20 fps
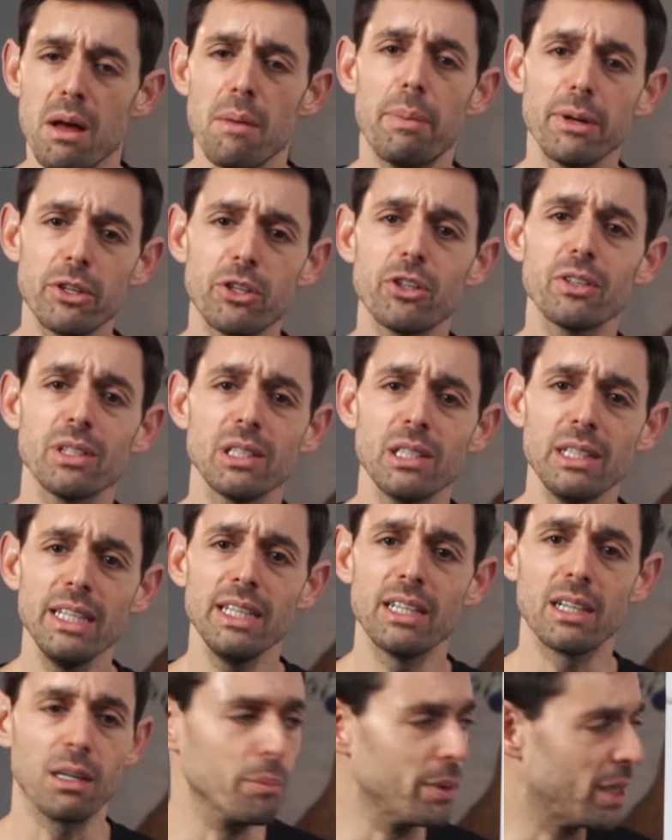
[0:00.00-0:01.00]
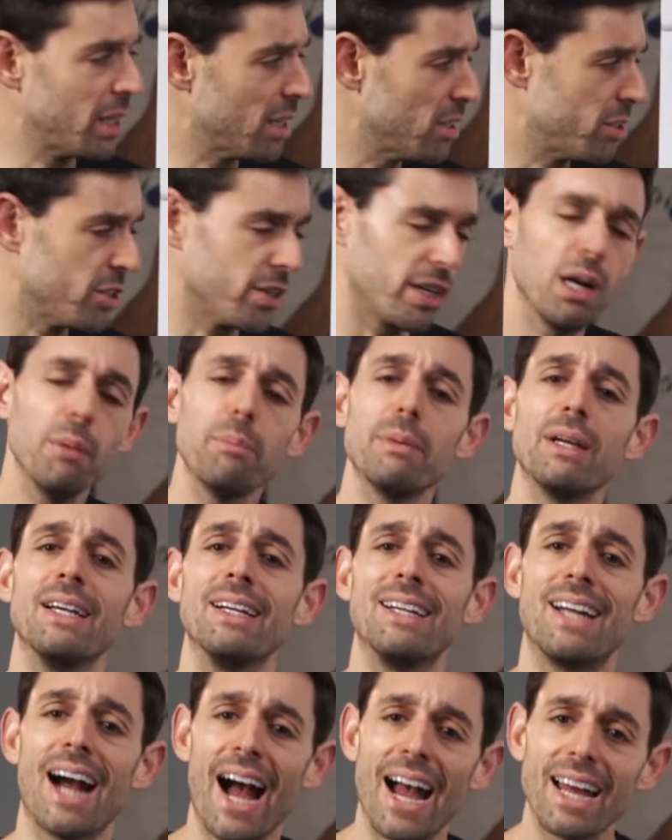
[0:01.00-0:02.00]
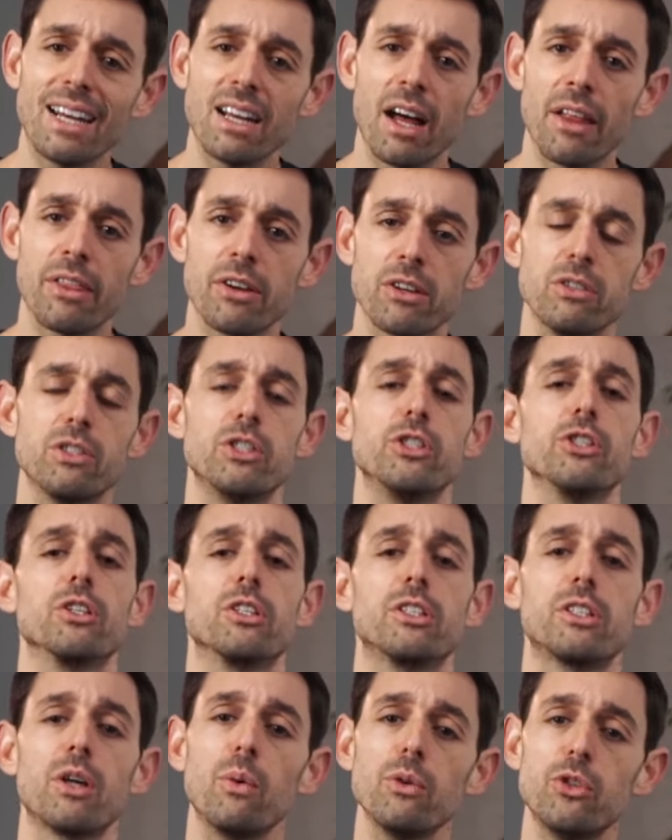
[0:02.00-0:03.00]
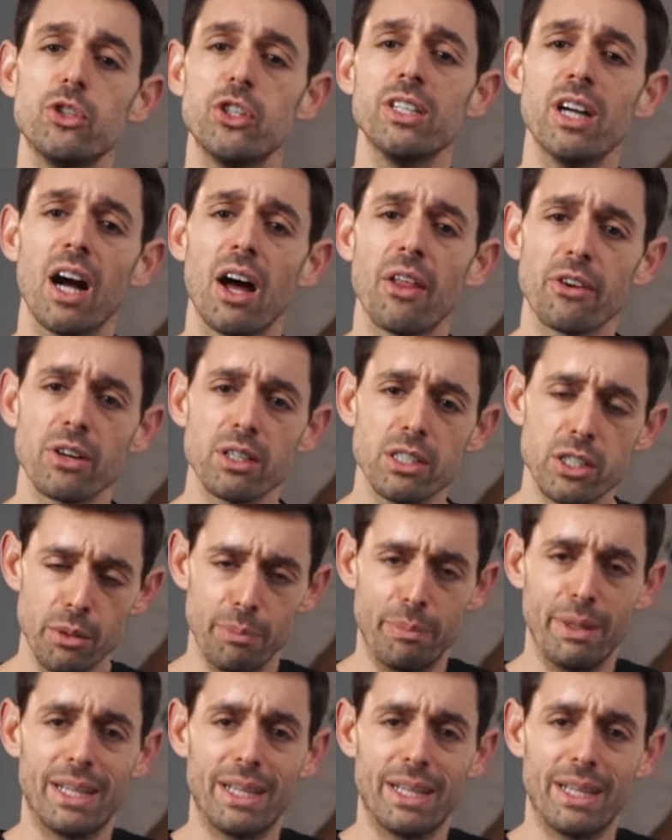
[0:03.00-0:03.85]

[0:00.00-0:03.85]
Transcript: but you're a leader because you're helping guide others, you're coaching others, you're